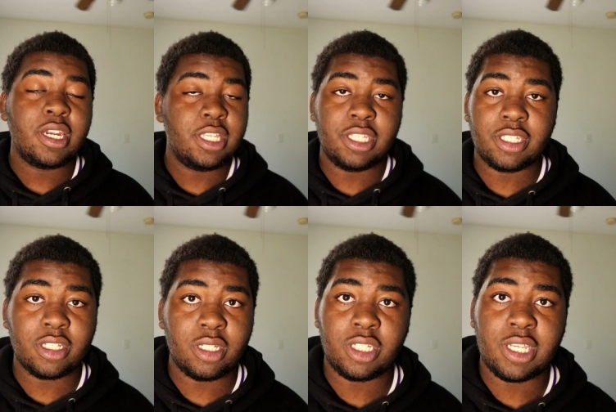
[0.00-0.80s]

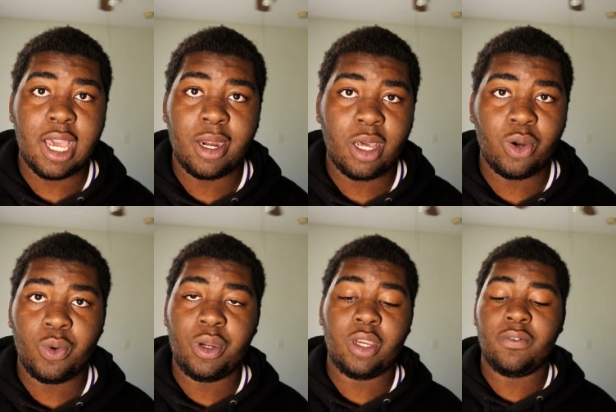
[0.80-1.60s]
the shout out or
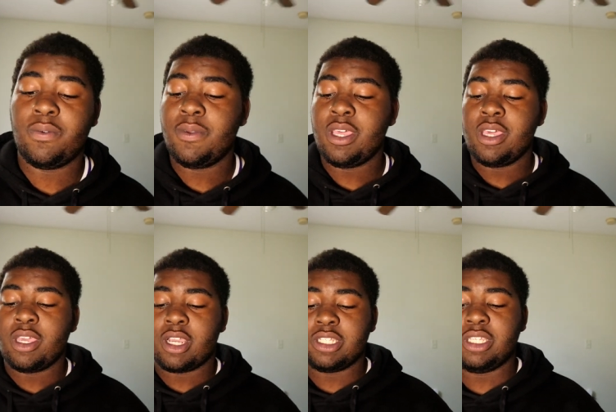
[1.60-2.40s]
whatever,
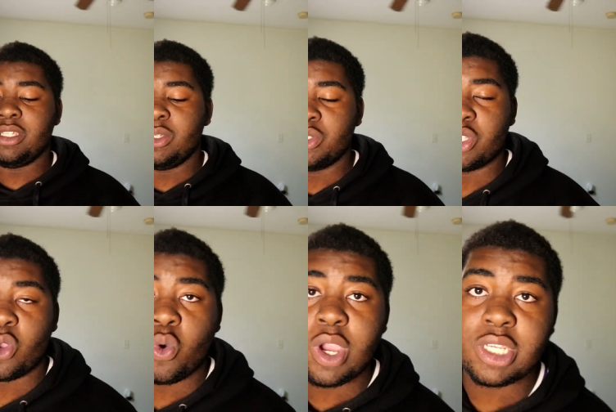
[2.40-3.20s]
because it was the
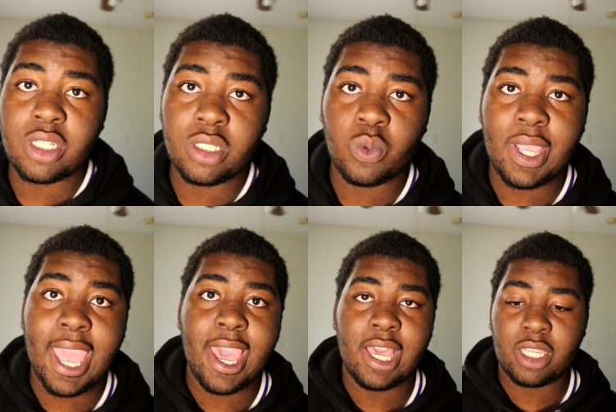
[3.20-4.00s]
questions we
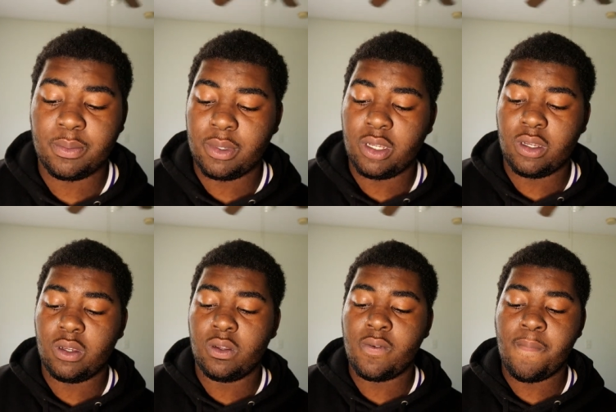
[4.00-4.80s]
asked.
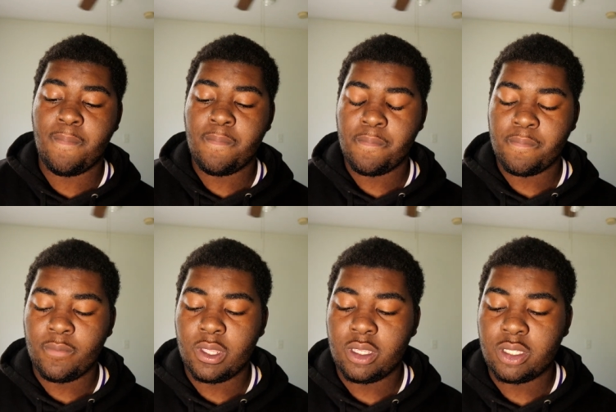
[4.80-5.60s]

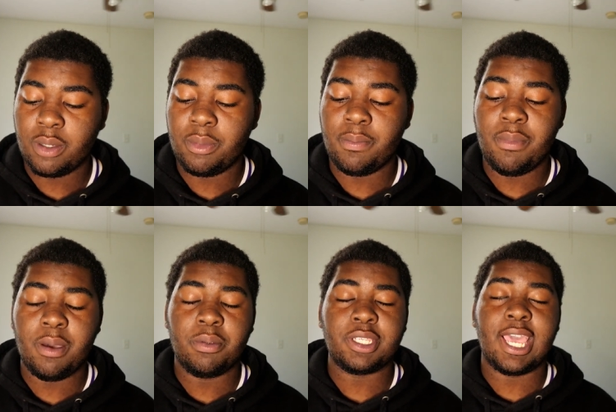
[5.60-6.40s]
Some of the
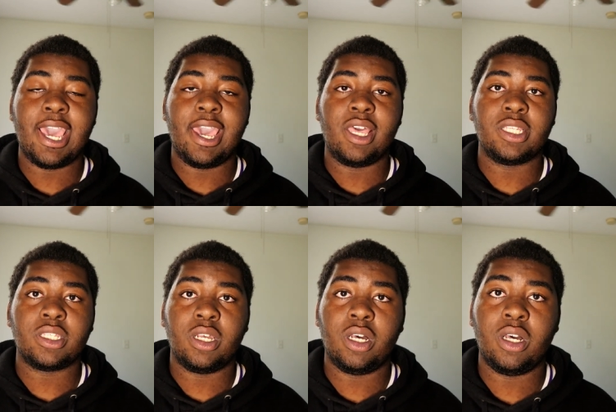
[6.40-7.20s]
members asked
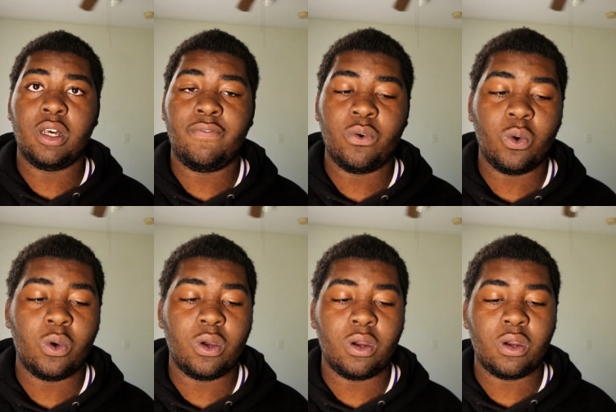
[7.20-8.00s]

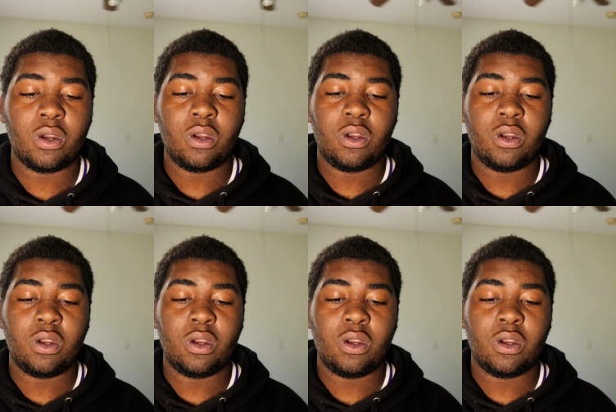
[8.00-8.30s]
for